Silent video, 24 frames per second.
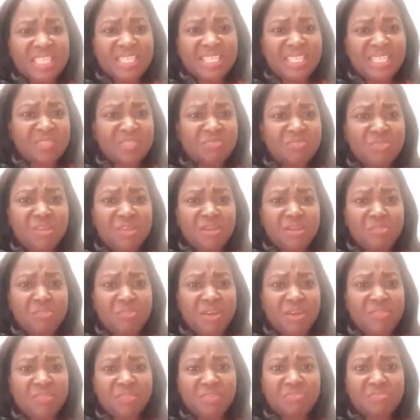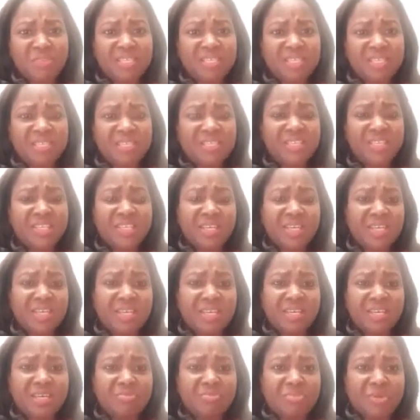He sent me a private message
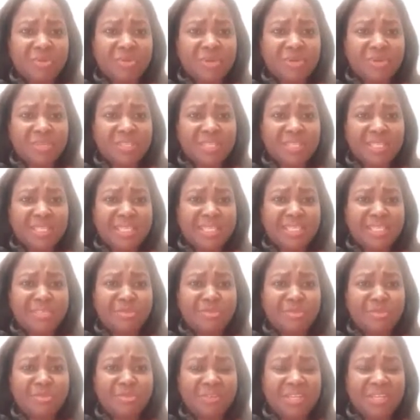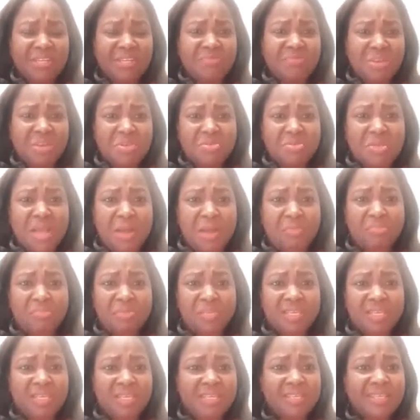because he's not feeling very
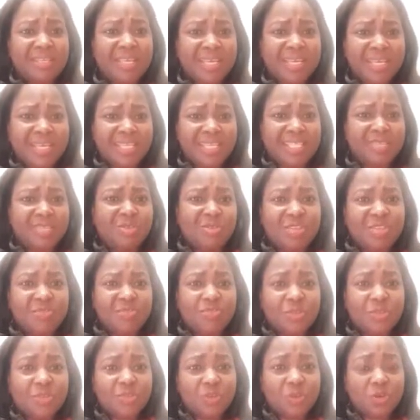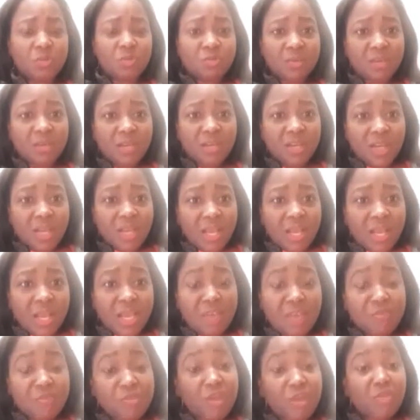happy. He's looking for a job.
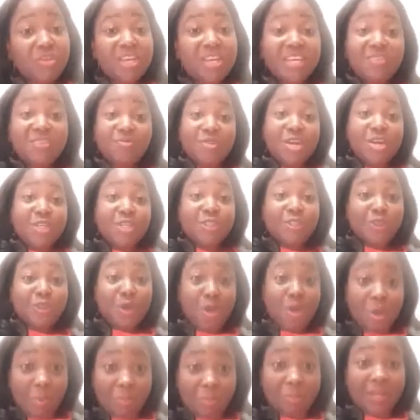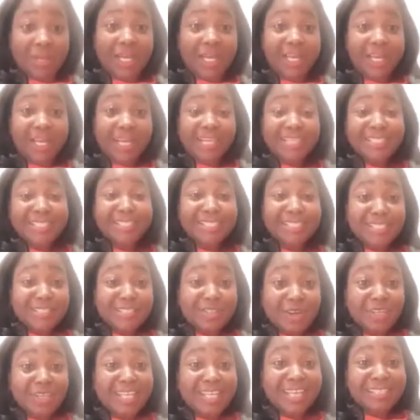If you're looking for a job, is this
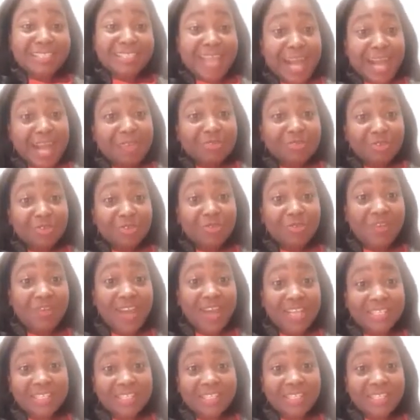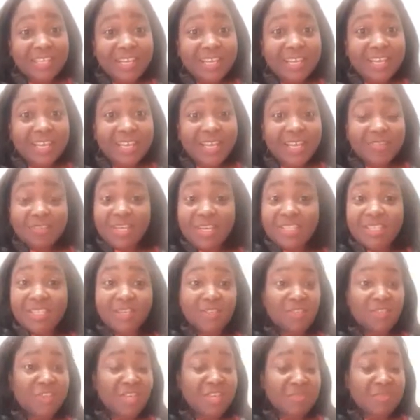not a time to fast? So I
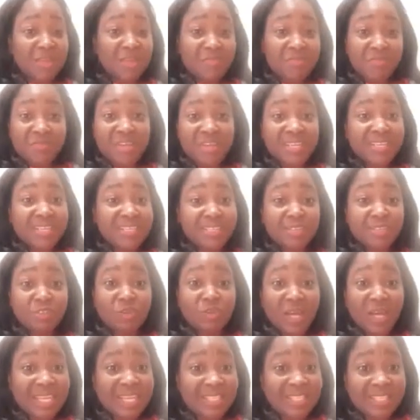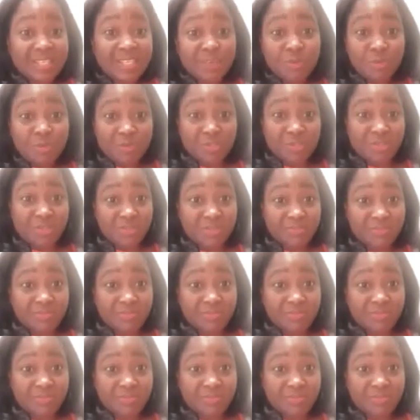said to him, my friend, this is not an excuse.